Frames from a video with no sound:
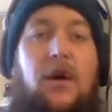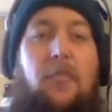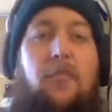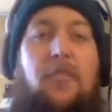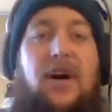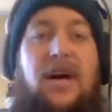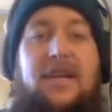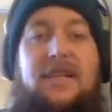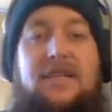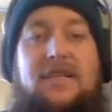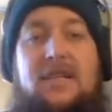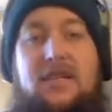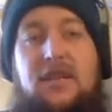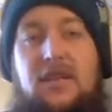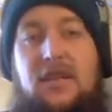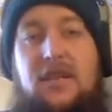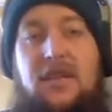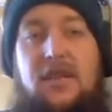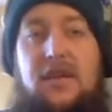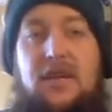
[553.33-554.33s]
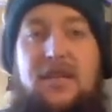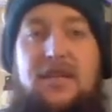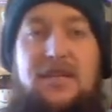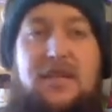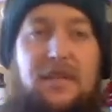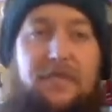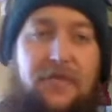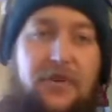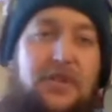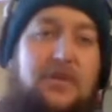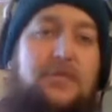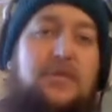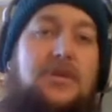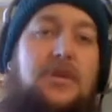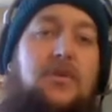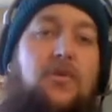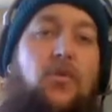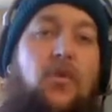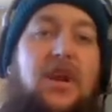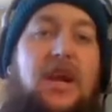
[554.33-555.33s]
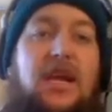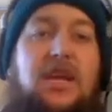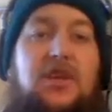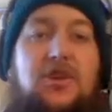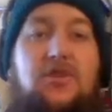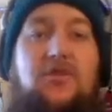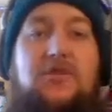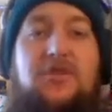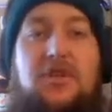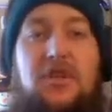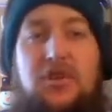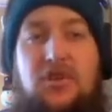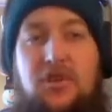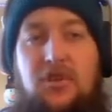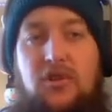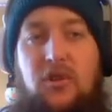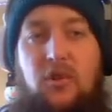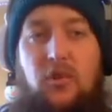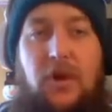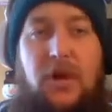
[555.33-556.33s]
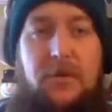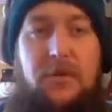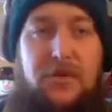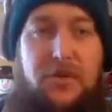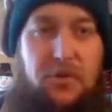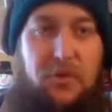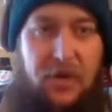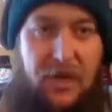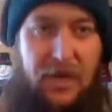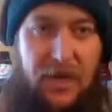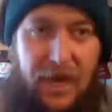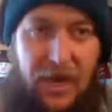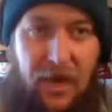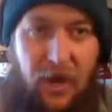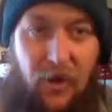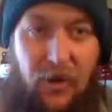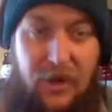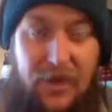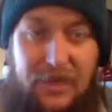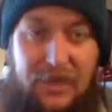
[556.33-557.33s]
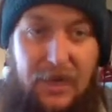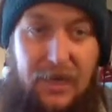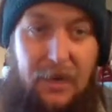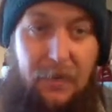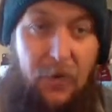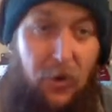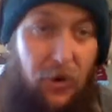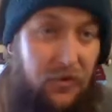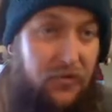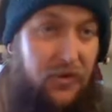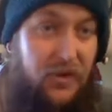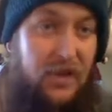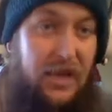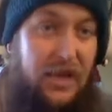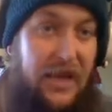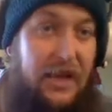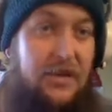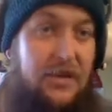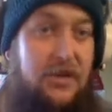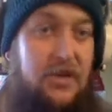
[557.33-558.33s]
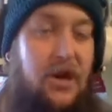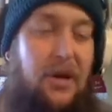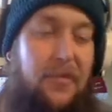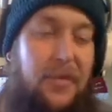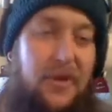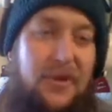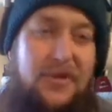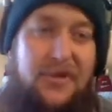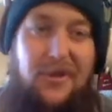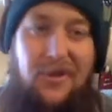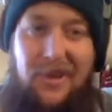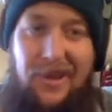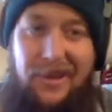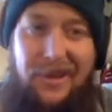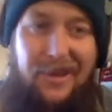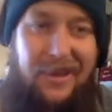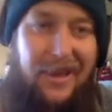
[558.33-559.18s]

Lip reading: But the difference between what I used to do and what I'm doing now is, like, I'm going for the catch combo, so, like,